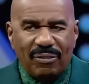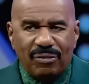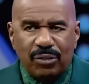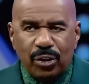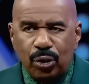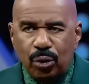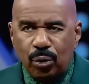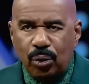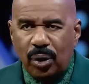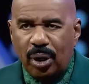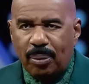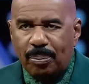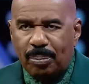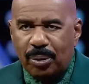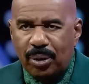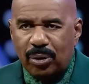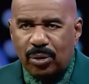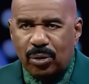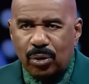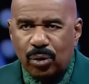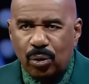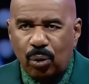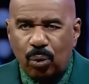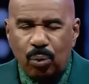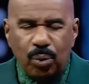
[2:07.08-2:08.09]
after you had
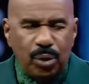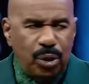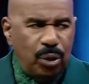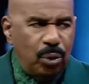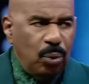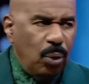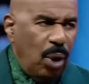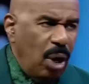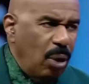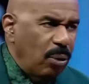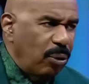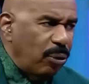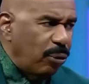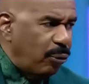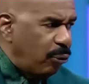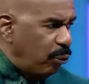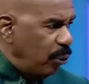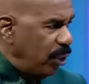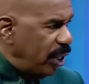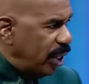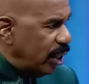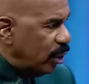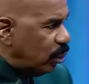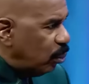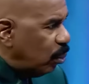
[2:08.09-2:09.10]
been... So when you all were
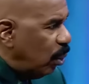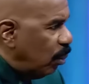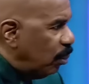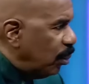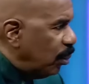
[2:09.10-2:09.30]
friends,